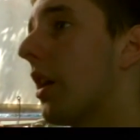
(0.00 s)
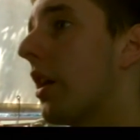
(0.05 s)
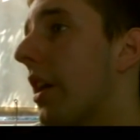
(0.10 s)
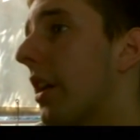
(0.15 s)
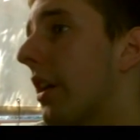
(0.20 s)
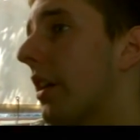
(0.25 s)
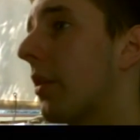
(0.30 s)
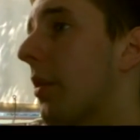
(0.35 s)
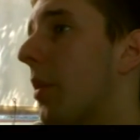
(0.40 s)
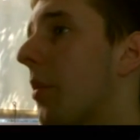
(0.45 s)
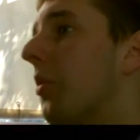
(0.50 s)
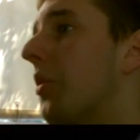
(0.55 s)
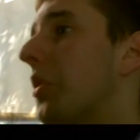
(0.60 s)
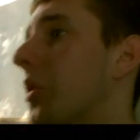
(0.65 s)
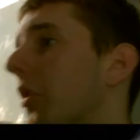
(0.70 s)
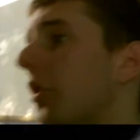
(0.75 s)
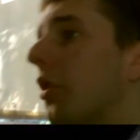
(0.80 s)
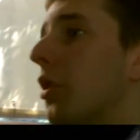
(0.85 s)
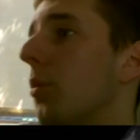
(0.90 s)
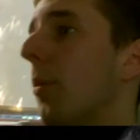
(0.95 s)
it
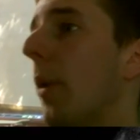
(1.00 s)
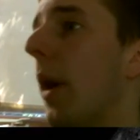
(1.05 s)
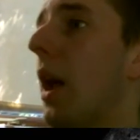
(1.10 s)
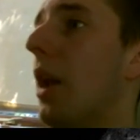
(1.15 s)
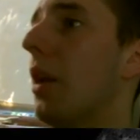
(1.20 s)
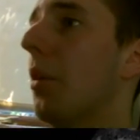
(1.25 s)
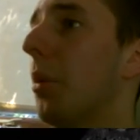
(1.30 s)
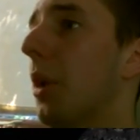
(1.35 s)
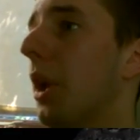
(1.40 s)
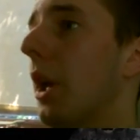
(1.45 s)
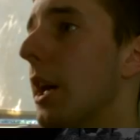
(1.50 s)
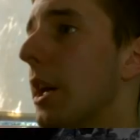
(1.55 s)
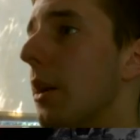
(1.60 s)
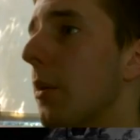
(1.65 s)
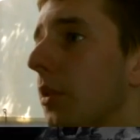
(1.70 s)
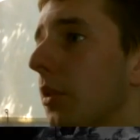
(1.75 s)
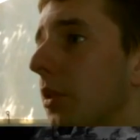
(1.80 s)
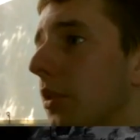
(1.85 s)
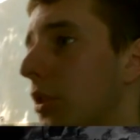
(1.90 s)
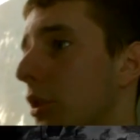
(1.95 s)
wasn't too bad to play.